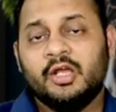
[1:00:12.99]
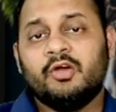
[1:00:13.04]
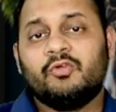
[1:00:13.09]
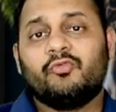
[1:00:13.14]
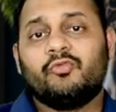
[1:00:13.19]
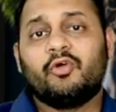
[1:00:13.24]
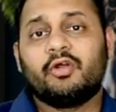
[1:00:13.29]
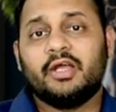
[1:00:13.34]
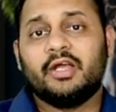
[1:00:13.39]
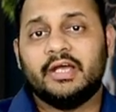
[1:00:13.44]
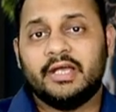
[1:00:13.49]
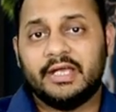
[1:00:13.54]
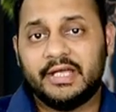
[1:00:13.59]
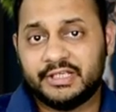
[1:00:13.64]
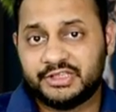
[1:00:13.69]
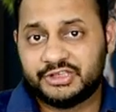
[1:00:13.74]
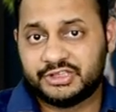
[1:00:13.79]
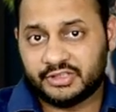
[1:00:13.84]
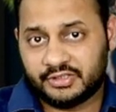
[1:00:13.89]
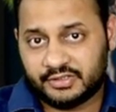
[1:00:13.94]
For a
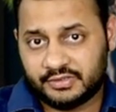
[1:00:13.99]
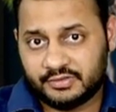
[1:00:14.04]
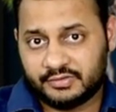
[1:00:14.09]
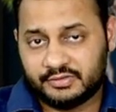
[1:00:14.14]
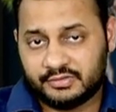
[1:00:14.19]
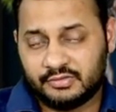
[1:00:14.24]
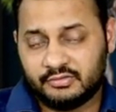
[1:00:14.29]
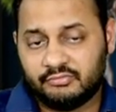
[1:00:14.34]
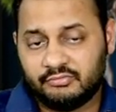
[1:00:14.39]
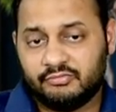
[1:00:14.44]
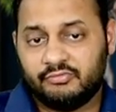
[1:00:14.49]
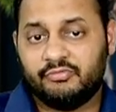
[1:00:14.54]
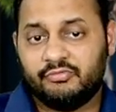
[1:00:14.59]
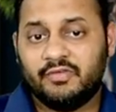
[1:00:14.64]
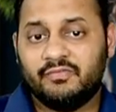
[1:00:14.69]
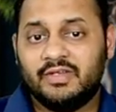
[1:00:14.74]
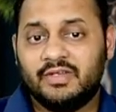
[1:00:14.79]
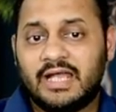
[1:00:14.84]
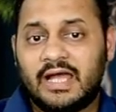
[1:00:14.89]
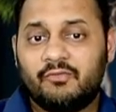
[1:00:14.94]
hedger, we
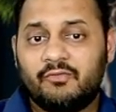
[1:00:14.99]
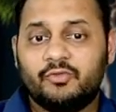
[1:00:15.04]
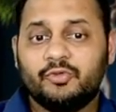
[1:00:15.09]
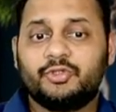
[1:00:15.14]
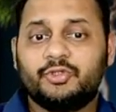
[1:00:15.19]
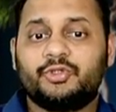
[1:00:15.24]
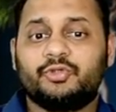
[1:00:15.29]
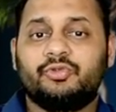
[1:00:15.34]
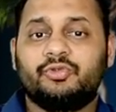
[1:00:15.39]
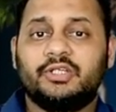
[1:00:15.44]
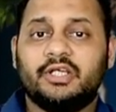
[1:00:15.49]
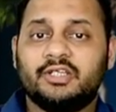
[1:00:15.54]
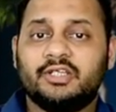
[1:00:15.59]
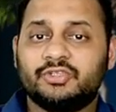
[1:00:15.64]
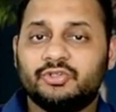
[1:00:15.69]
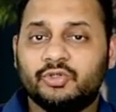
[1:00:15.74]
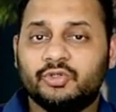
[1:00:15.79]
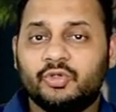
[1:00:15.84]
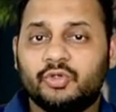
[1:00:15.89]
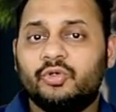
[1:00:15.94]
will have to show there is
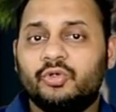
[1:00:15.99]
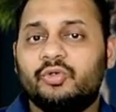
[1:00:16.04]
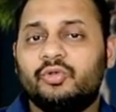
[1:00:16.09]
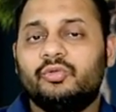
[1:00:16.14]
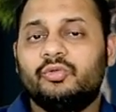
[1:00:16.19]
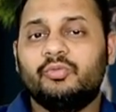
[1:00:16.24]
no